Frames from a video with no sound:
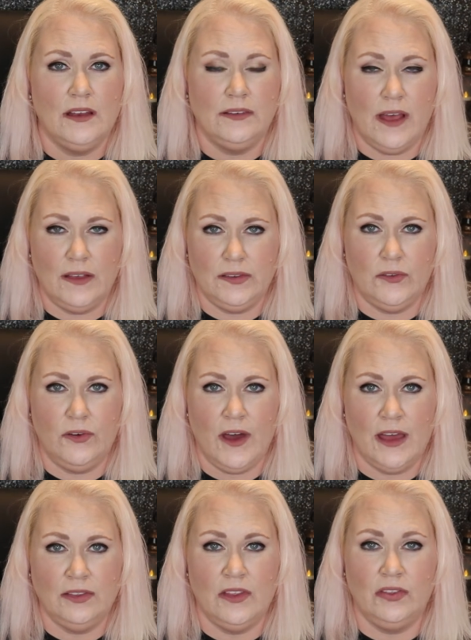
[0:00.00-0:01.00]

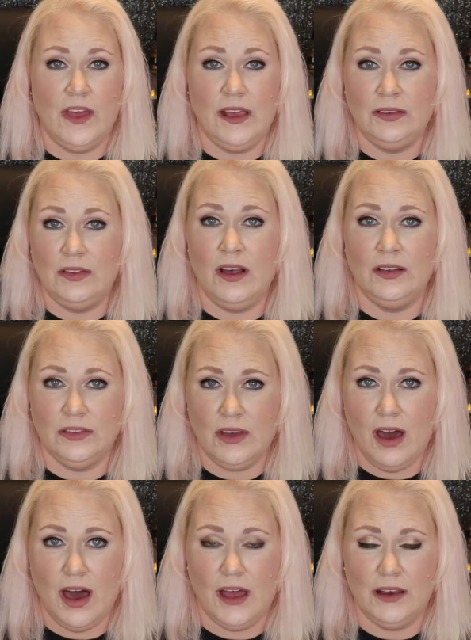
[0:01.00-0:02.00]
testified that they saw
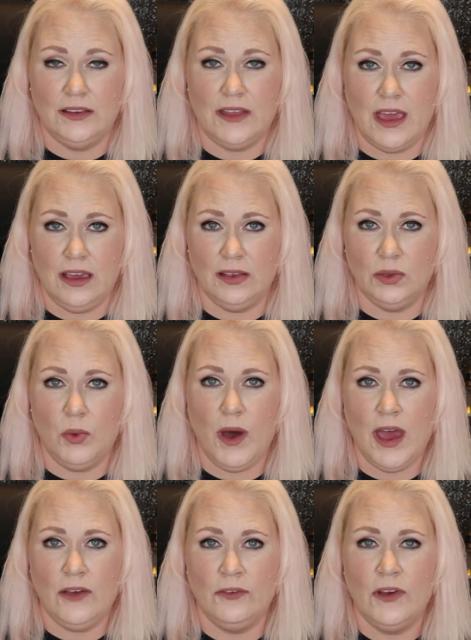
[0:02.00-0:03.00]
Scott take his
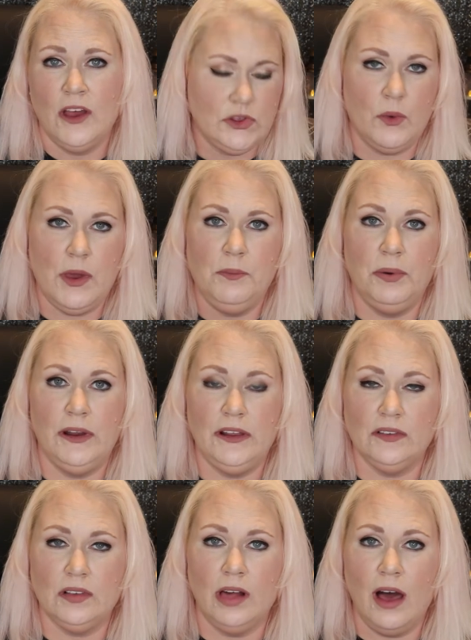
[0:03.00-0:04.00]
wife, so he put
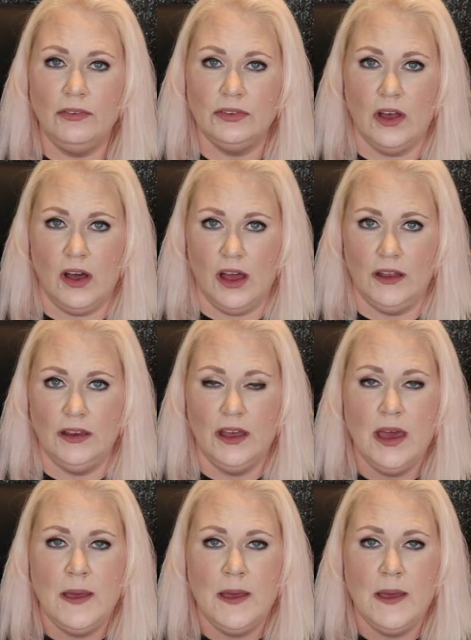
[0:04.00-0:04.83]
his gloves on,